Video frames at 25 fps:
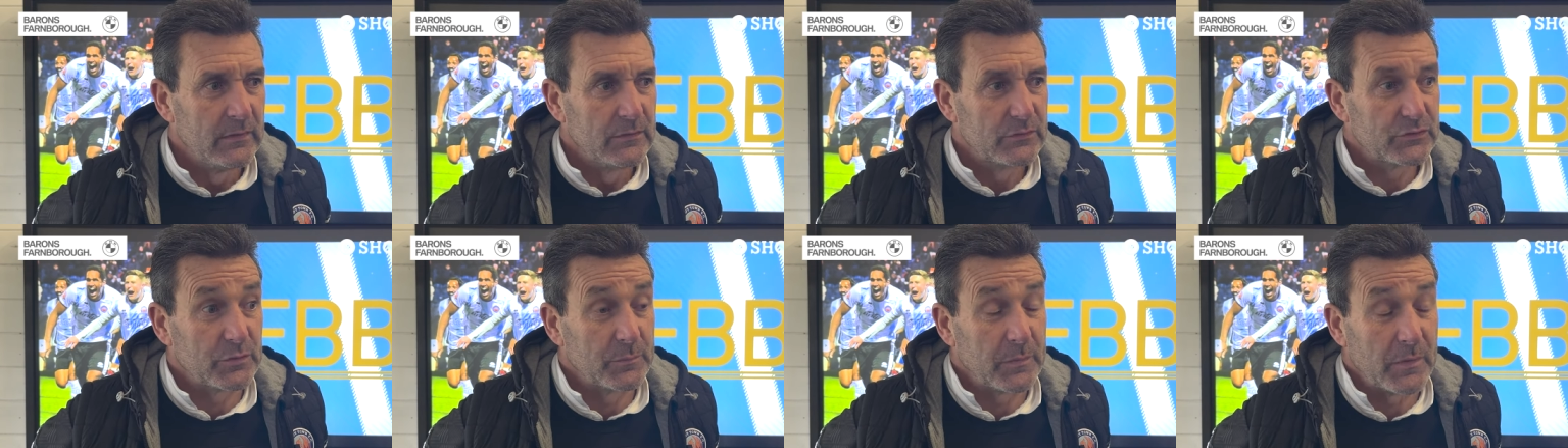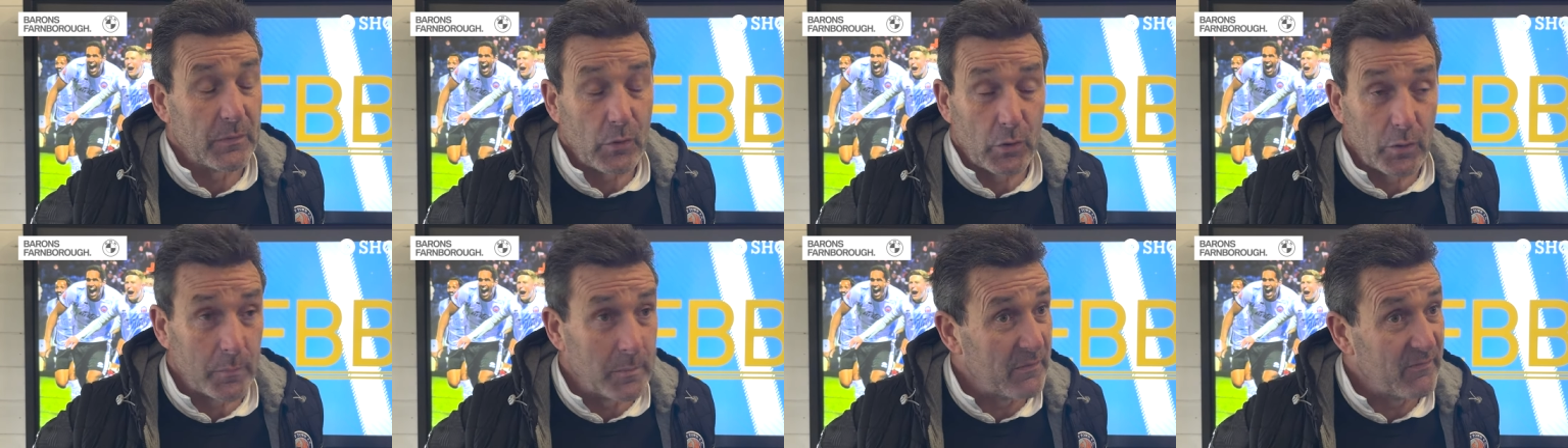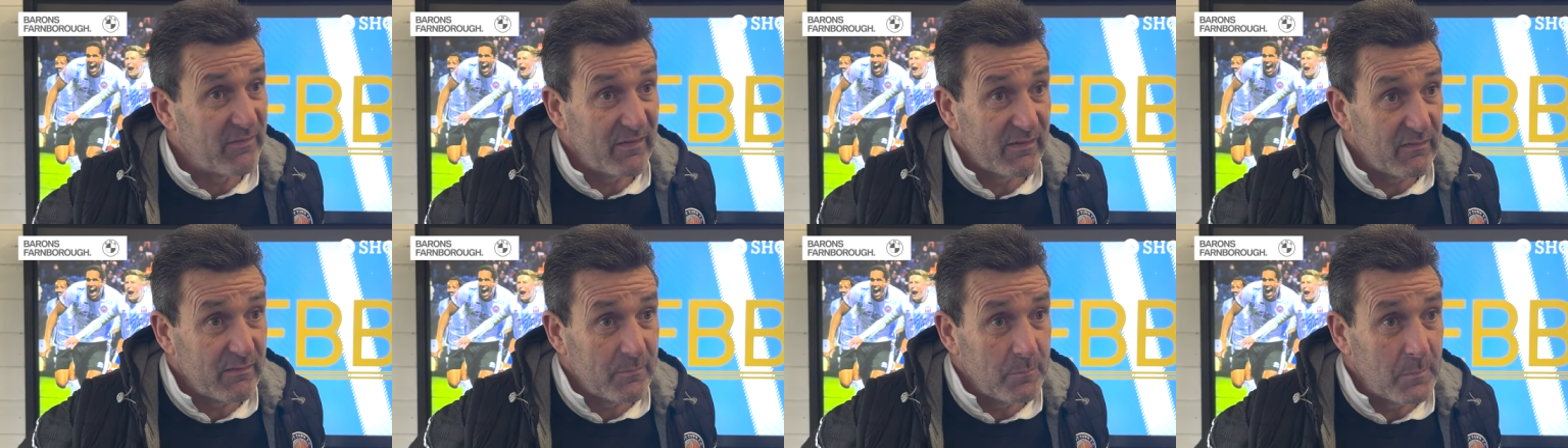somebody you've got to be
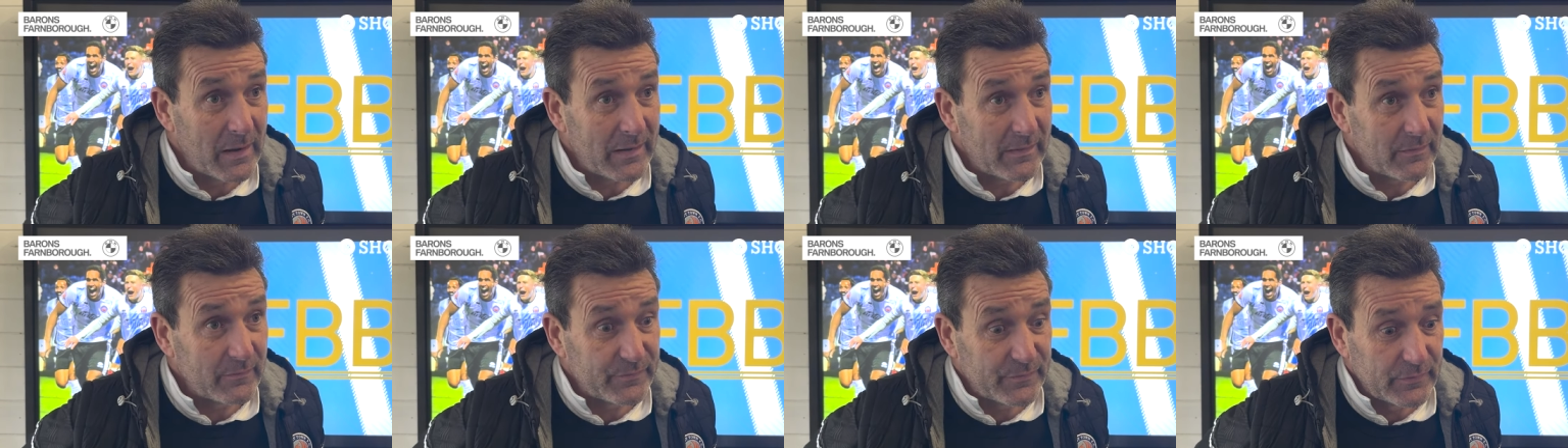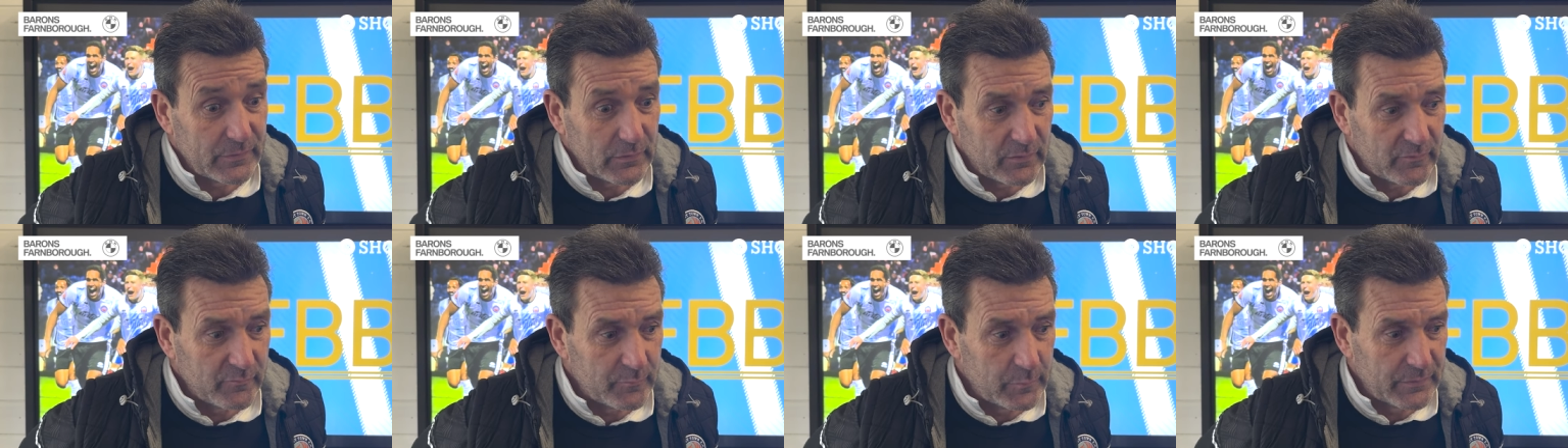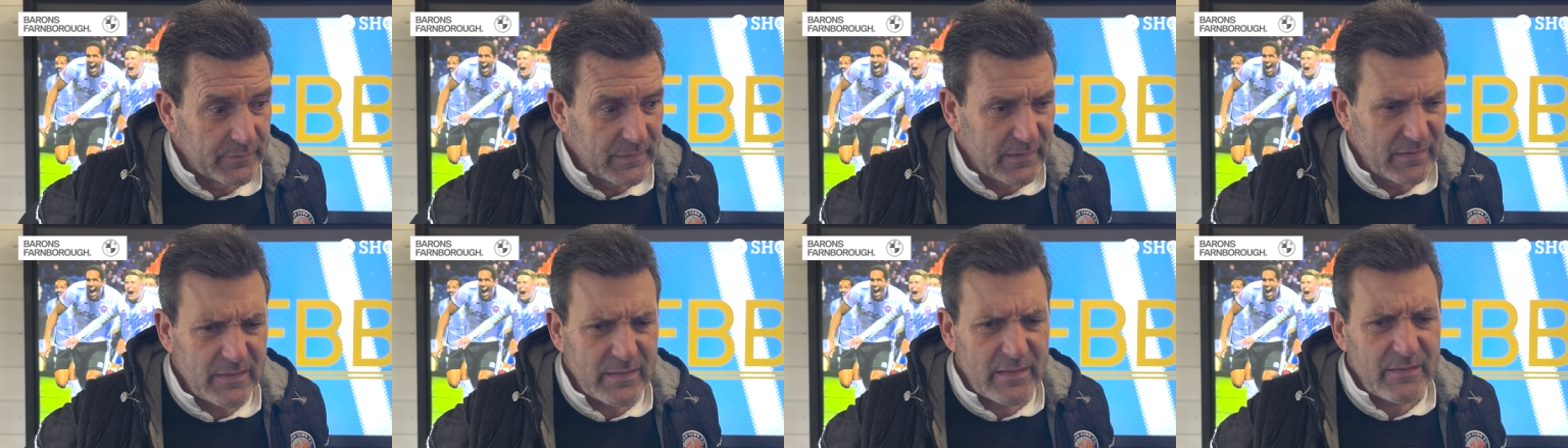very mindful of.
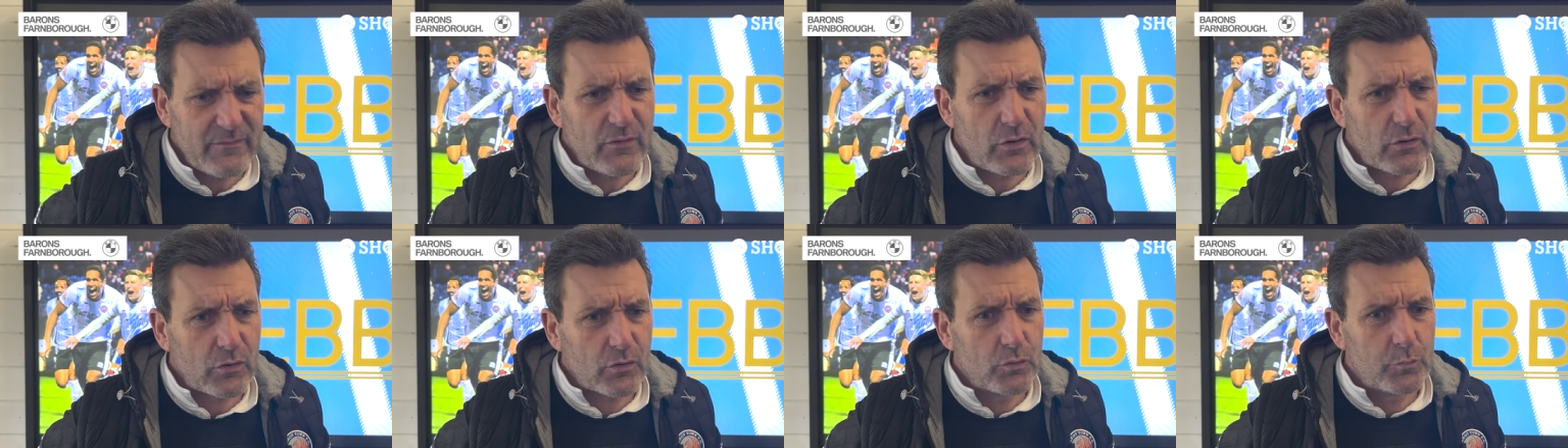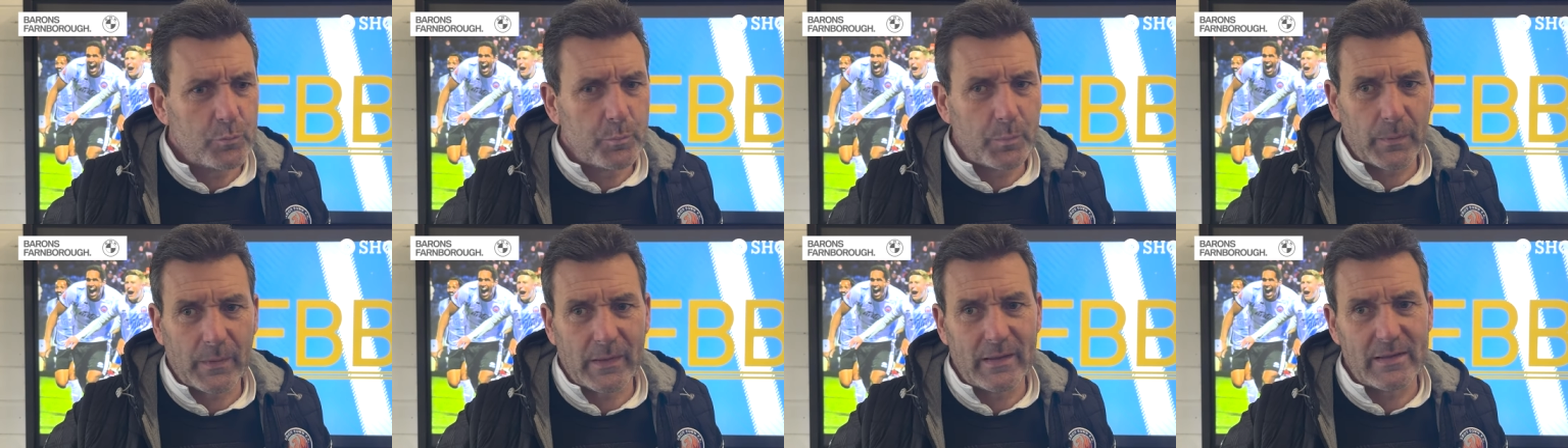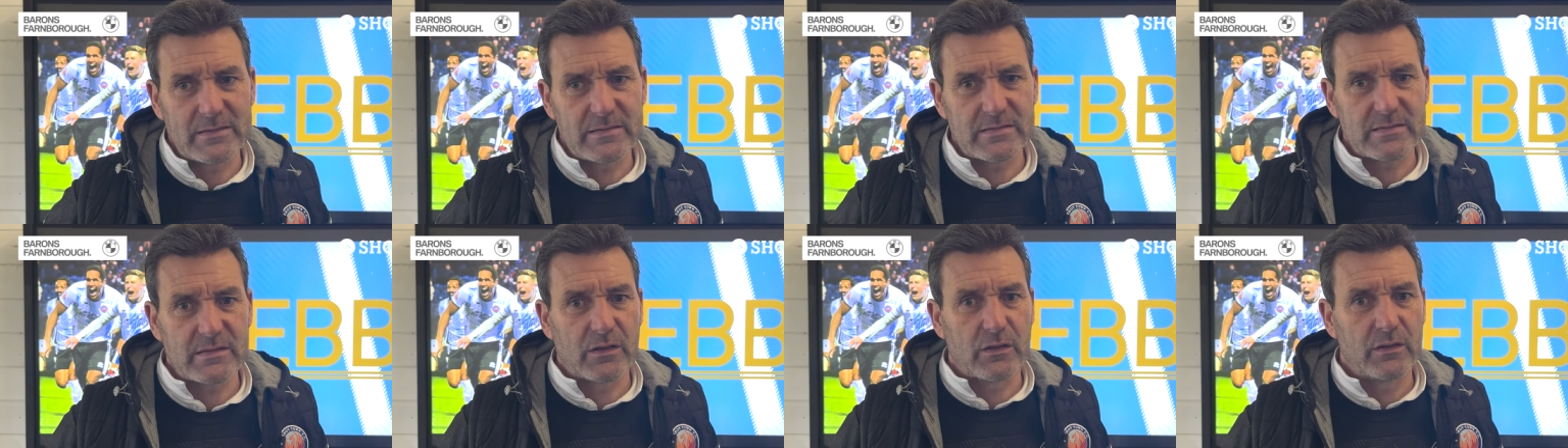But they've got good
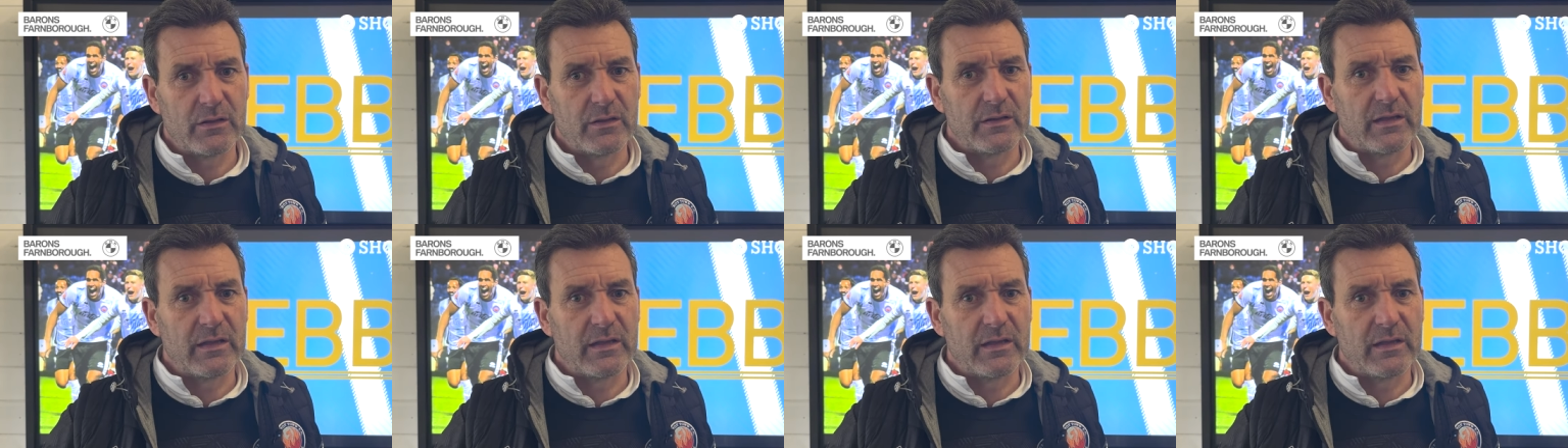players.